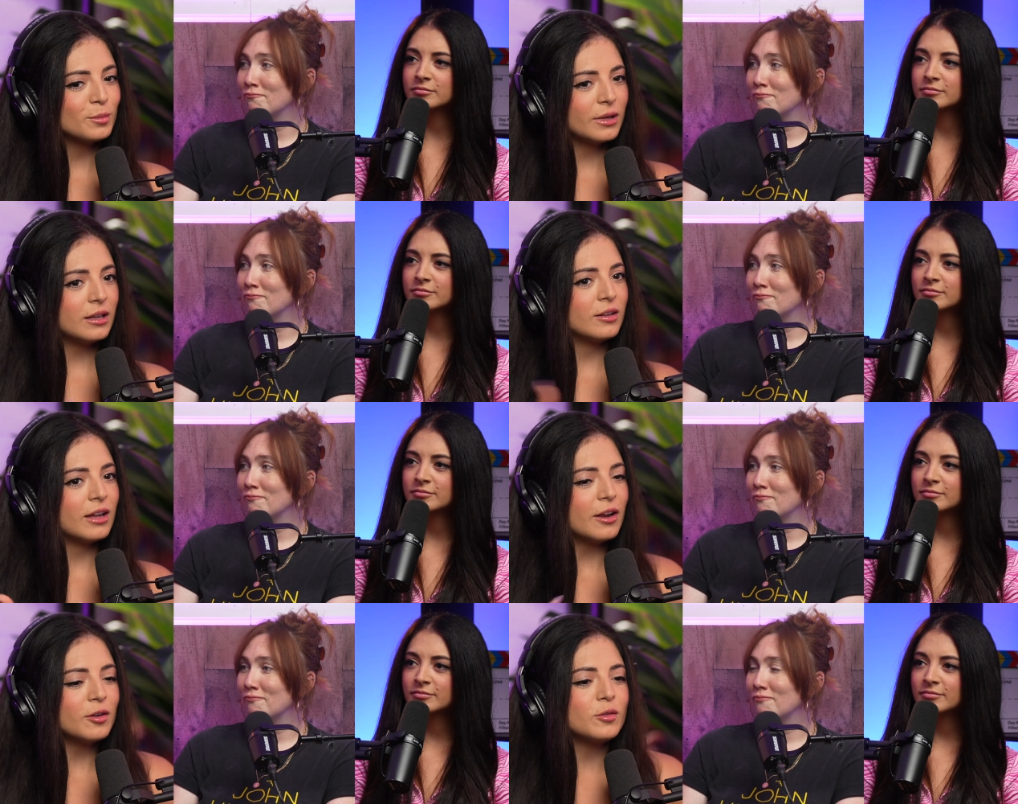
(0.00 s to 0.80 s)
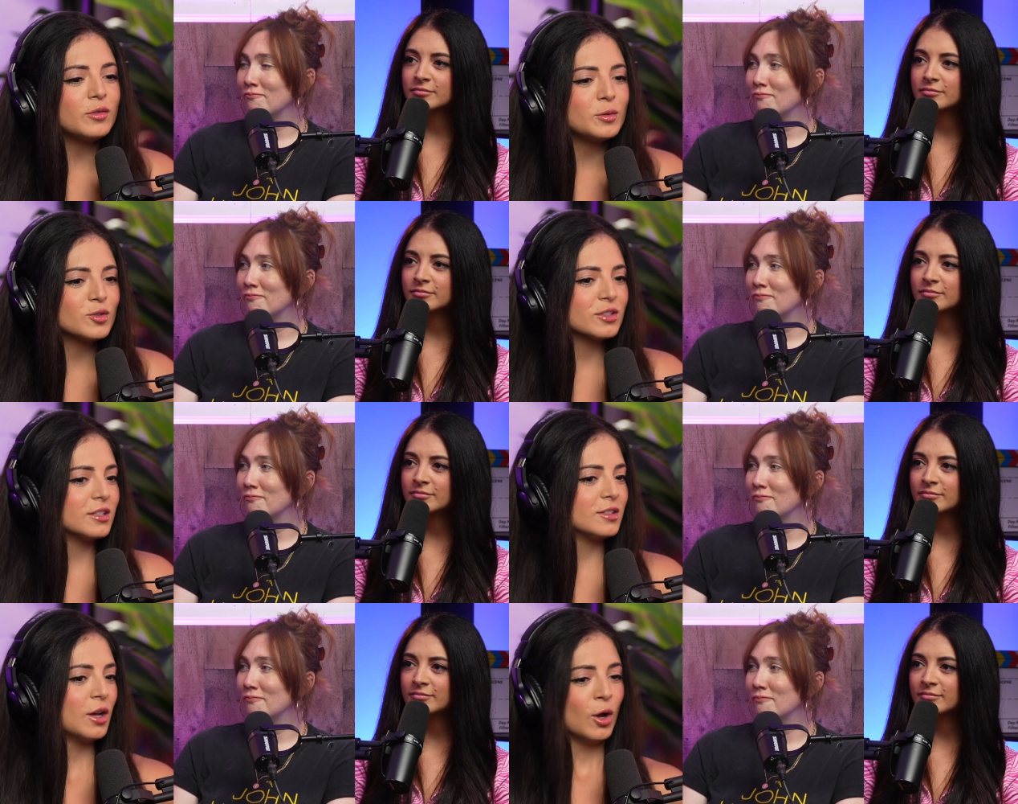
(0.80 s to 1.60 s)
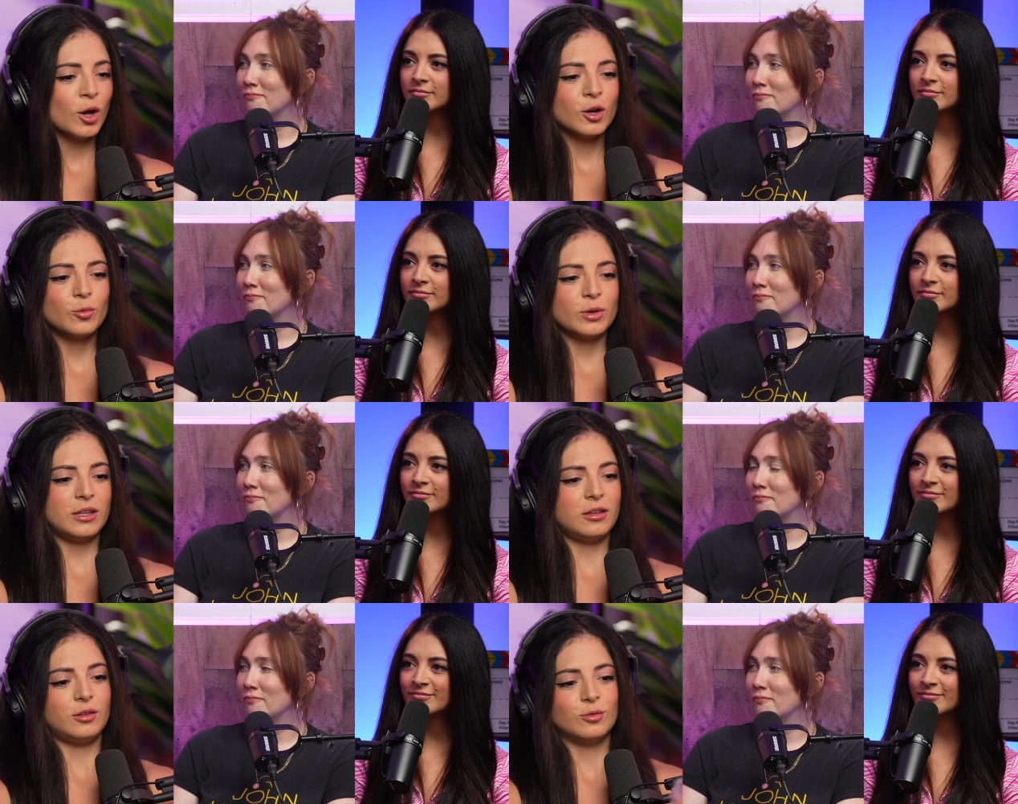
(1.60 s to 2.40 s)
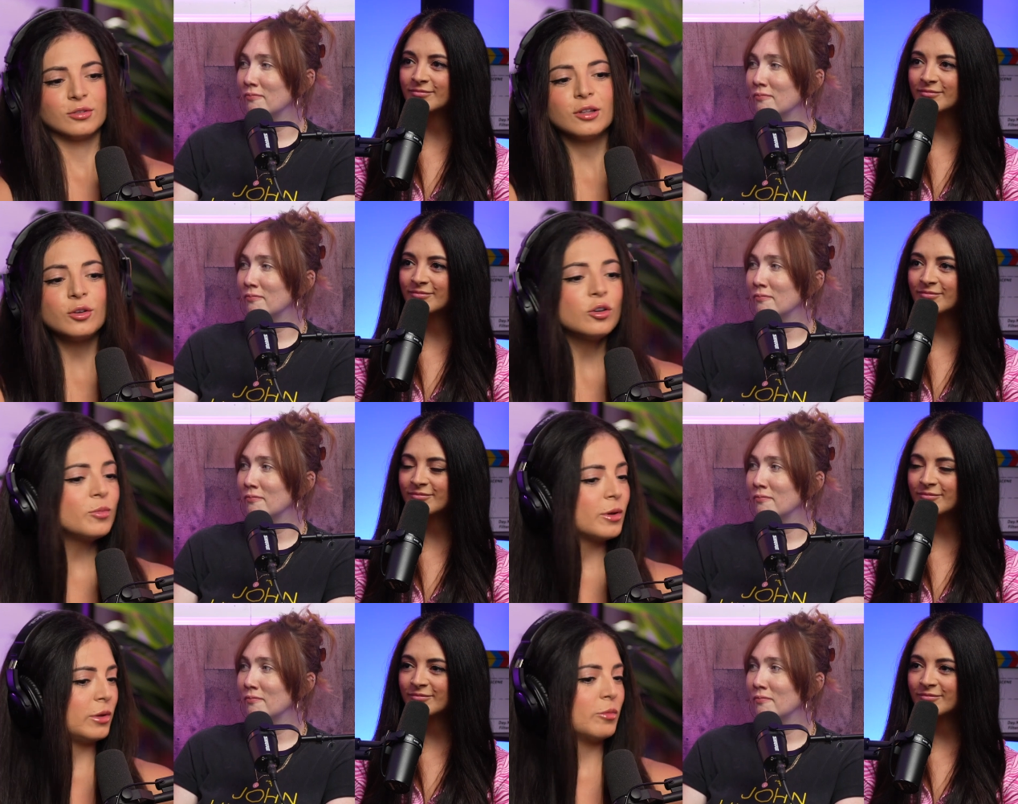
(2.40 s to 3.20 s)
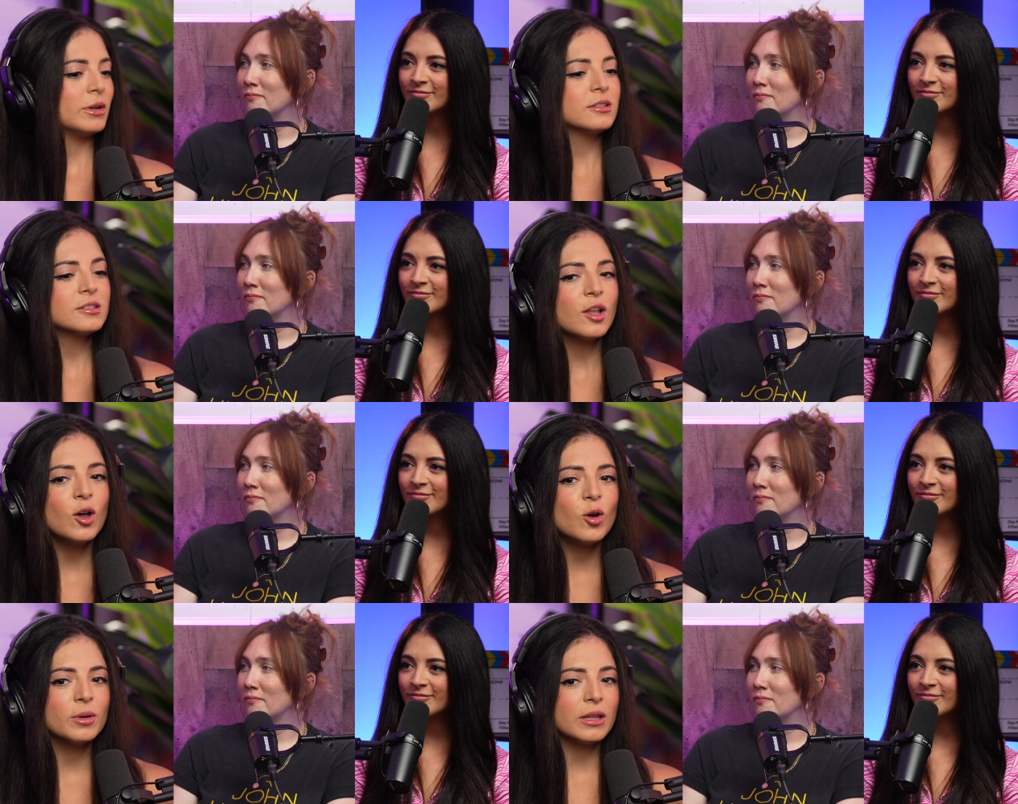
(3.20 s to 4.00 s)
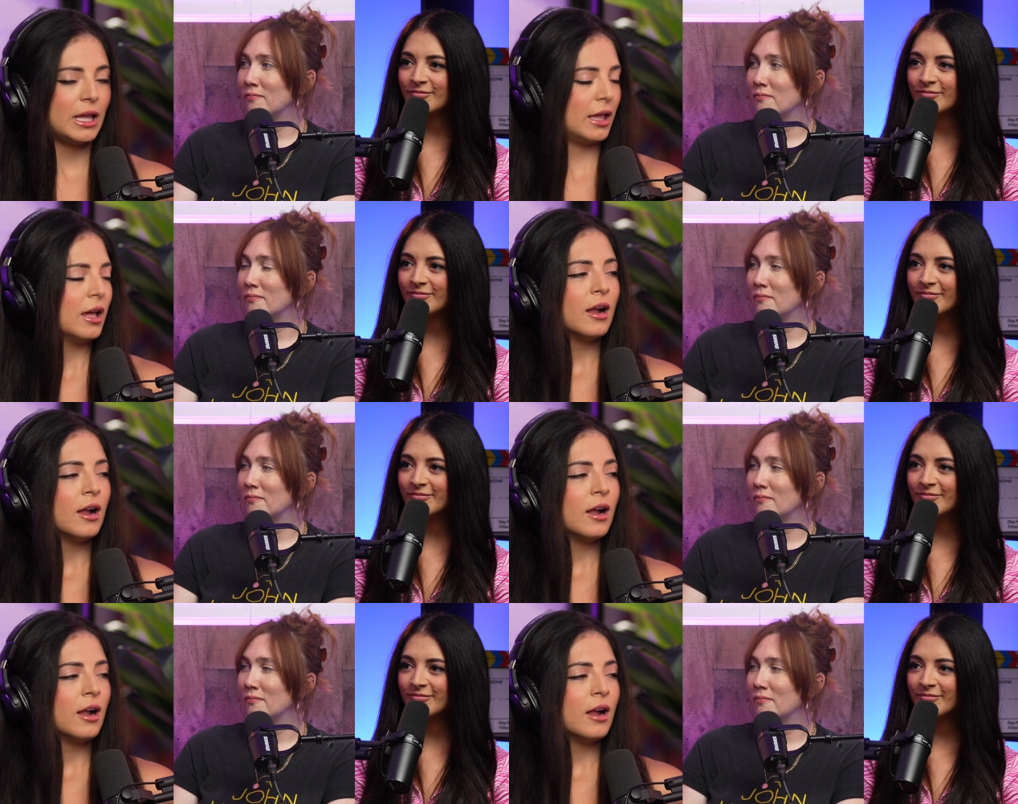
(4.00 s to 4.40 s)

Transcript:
Speaker 1: And I don't know if it was just because we used lube and we went slow. But like